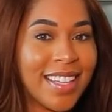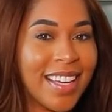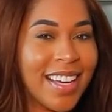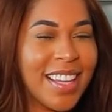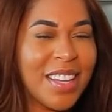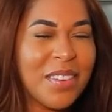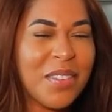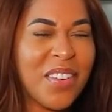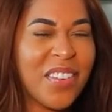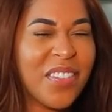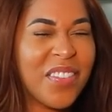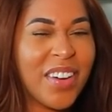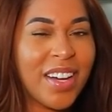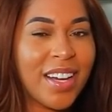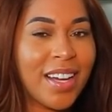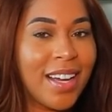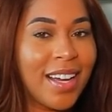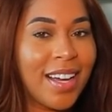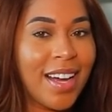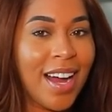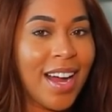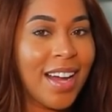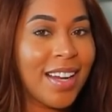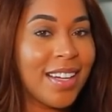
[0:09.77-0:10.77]
Kill him with
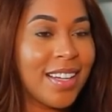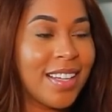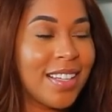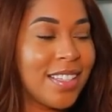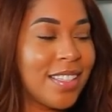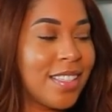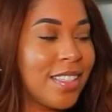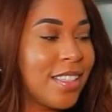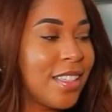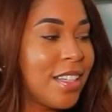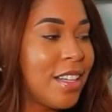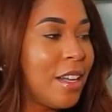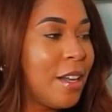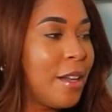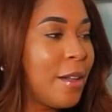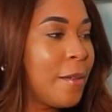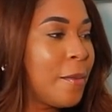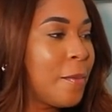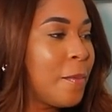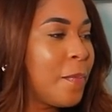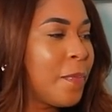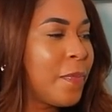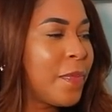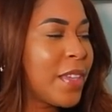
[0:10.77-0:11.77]
fucking kindness.
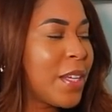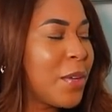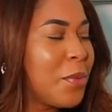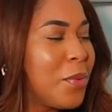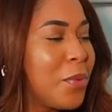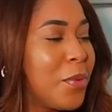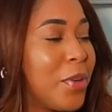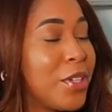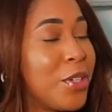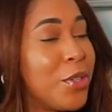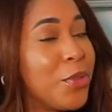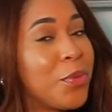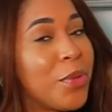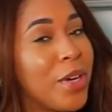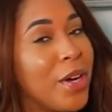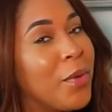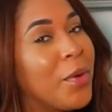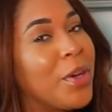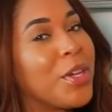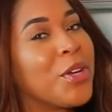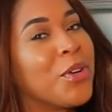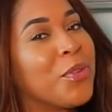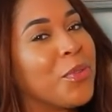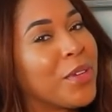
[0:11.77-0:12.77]
When you
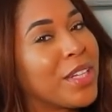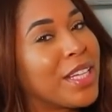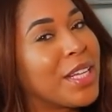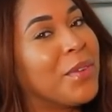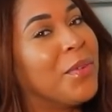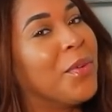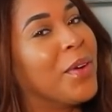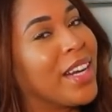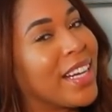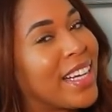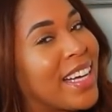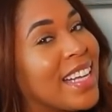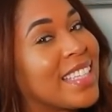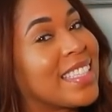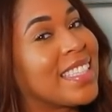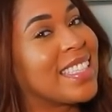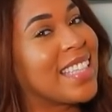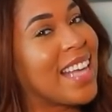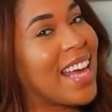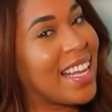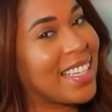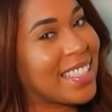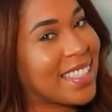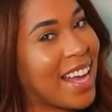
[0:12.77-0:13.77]
really want to cut his
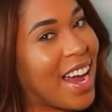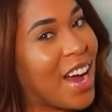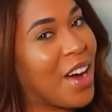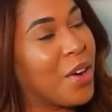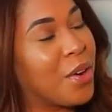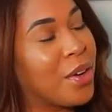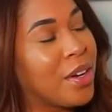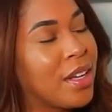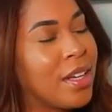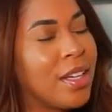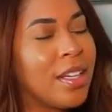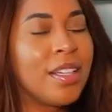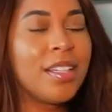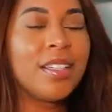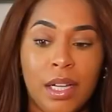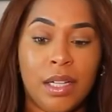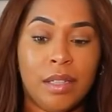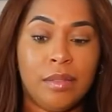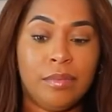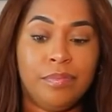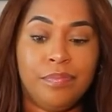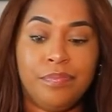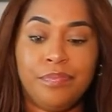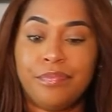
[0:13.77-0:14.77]
ass out,
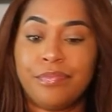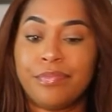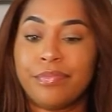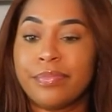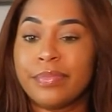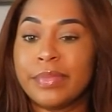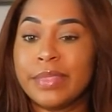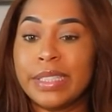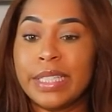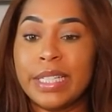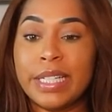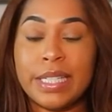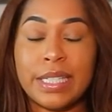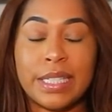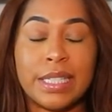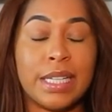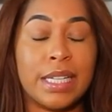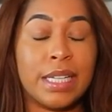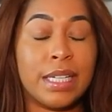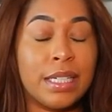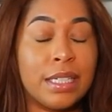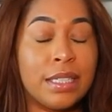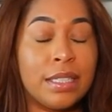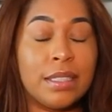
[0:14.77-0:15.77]

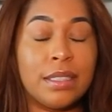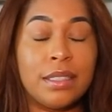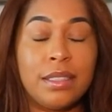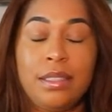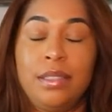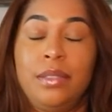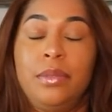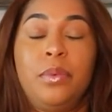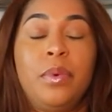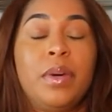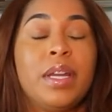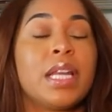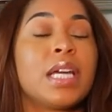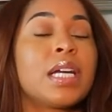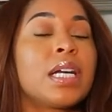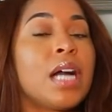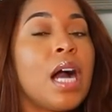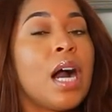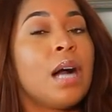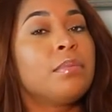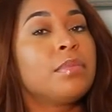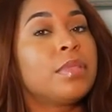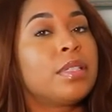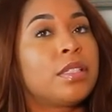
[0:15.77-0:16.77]
listen, when it
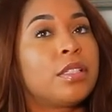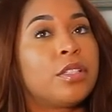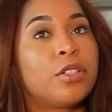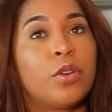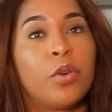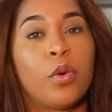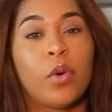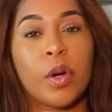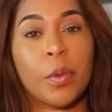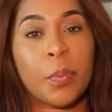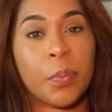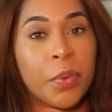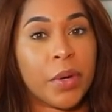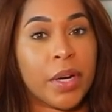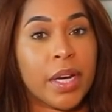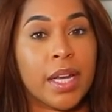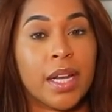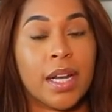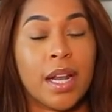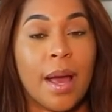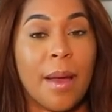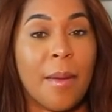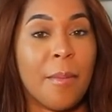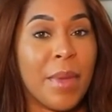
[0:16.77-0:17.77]
comes to
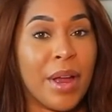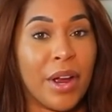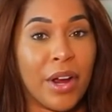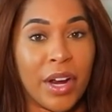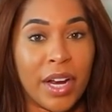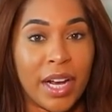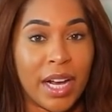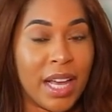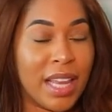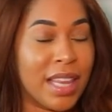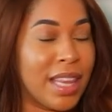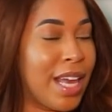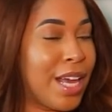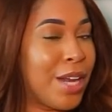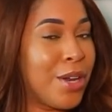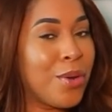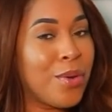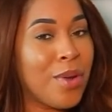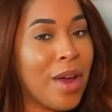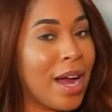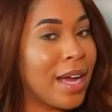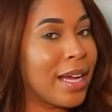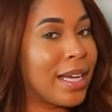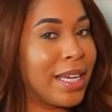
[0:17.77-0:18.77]
corporate America, they do
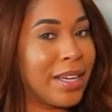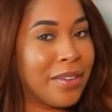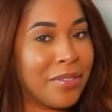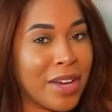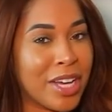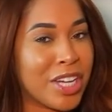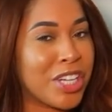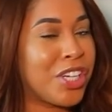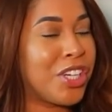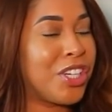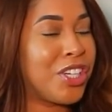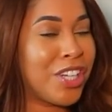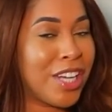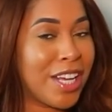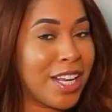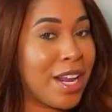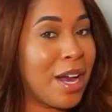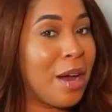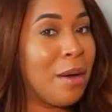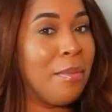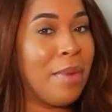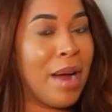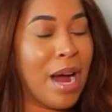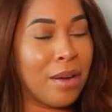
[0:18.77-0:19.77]
not give a shit
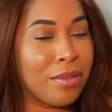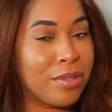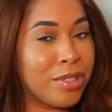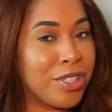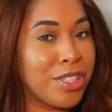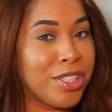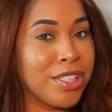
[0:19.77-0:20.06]
about